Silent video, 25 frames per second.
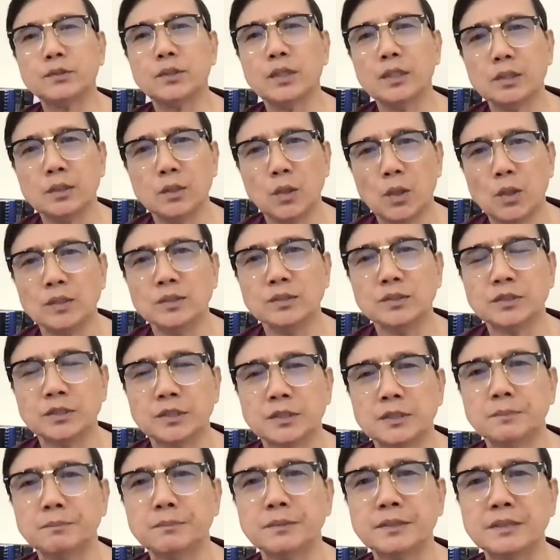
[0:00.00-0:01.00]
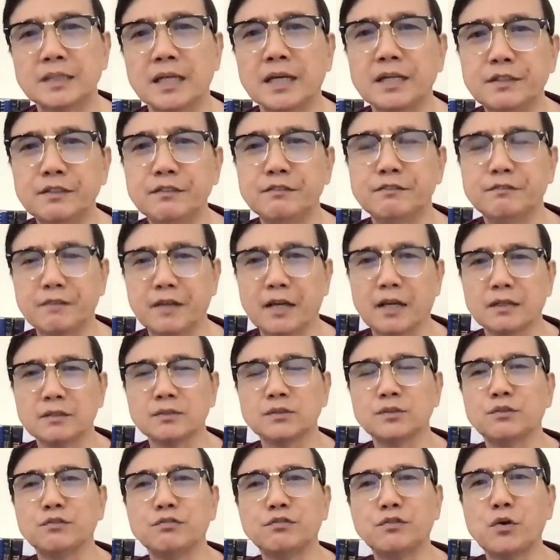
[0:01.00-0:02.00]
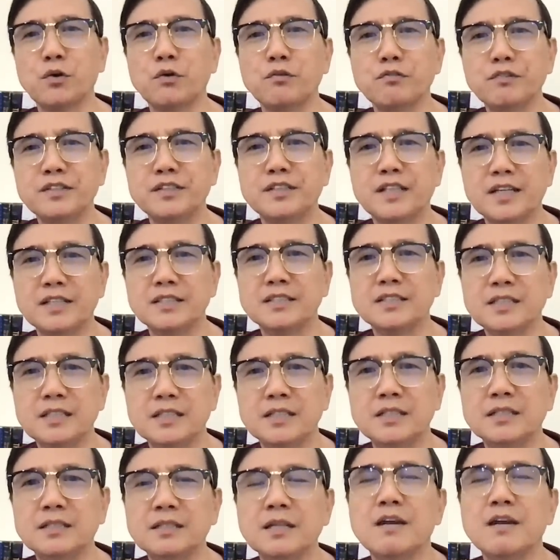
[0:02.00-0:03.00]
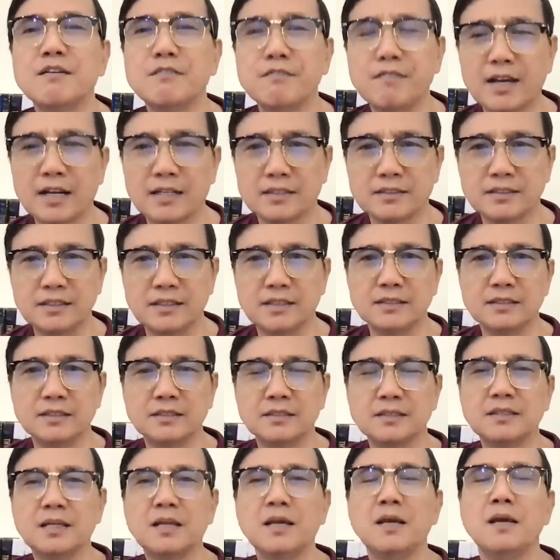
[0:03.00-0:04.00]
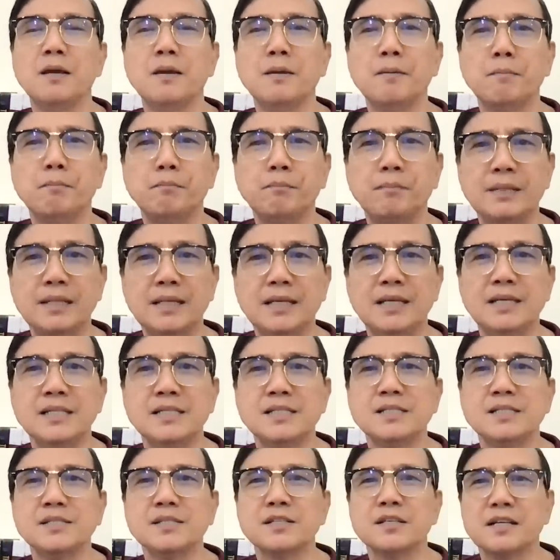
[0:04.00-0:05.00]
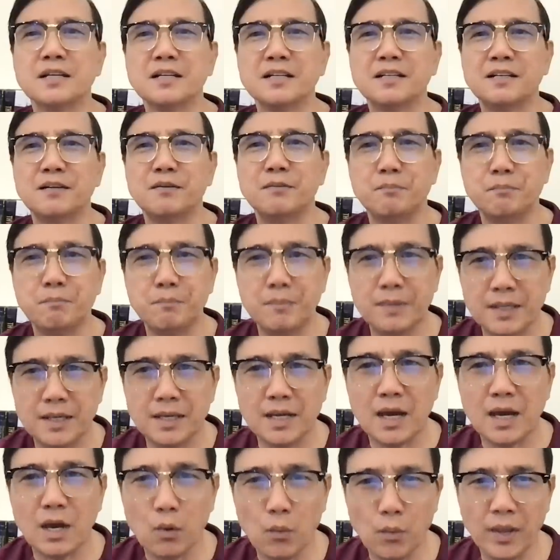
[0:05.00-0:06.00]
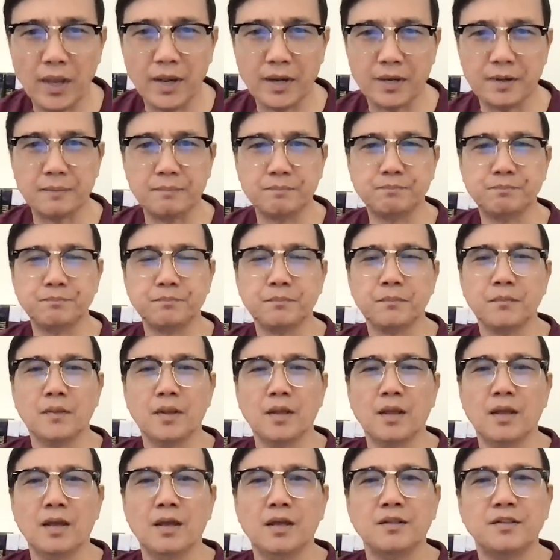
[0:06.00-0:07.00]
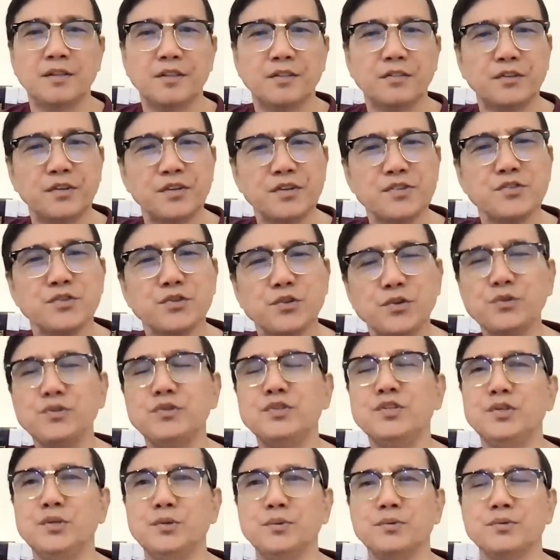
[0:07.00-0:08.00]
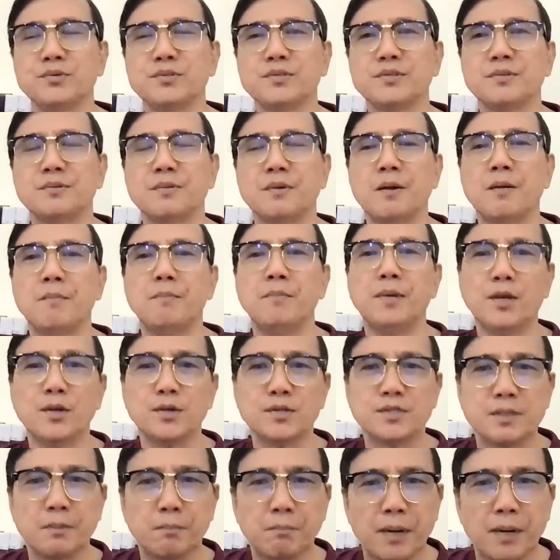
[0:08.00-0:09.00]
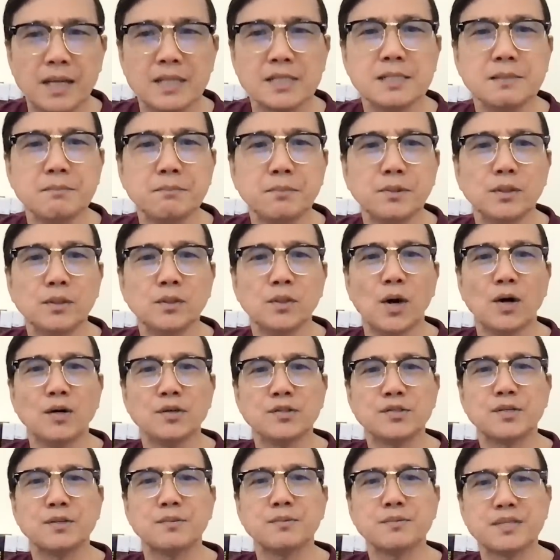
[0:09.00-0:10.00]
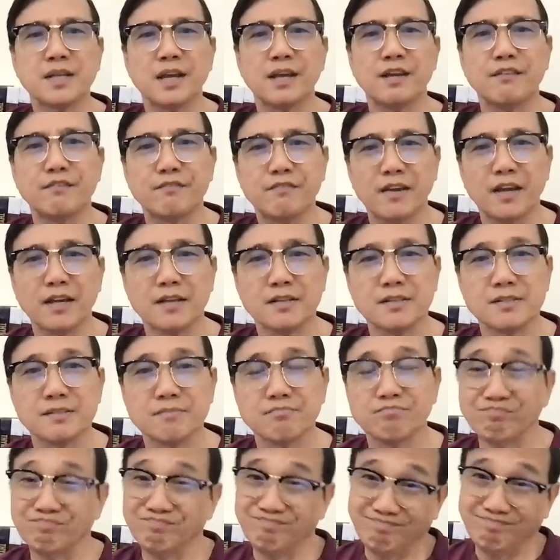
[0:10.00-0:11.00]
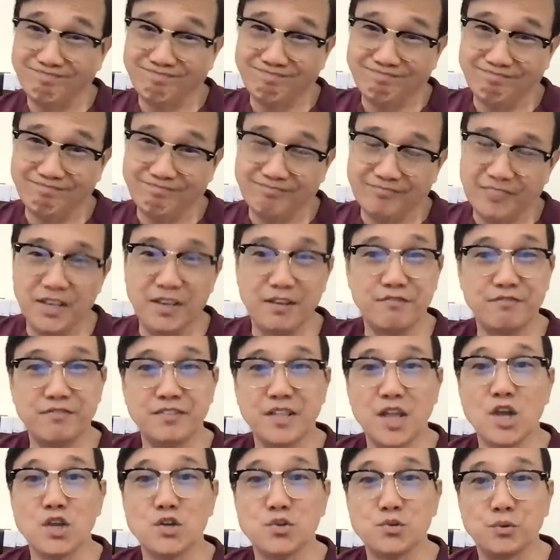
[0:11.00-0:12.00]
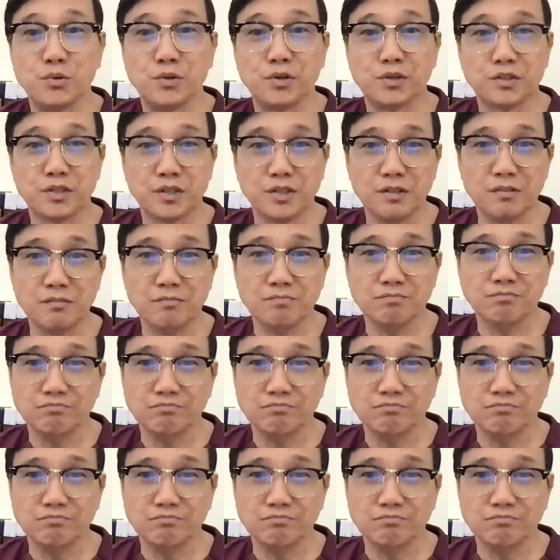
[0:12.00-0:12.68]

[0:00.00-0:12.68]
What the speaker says: the long-term side effects of COVID-19 vaccines, please be aware that there's good news because the possible long-term side effects, if they do occur,